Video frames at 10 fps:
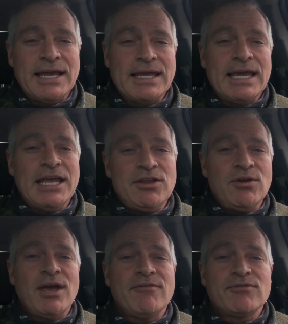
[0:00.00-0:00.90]
Again,
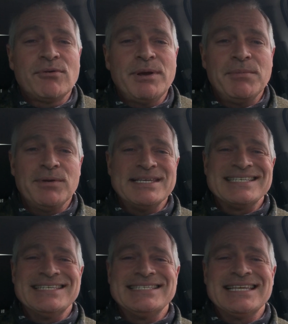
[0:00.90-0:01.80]
you have to remember,
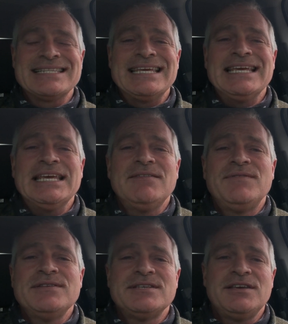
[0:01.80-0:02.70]
this is at the
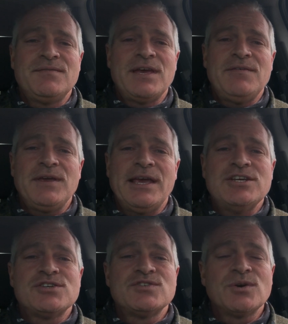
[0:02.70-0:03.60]
infancy of aviation.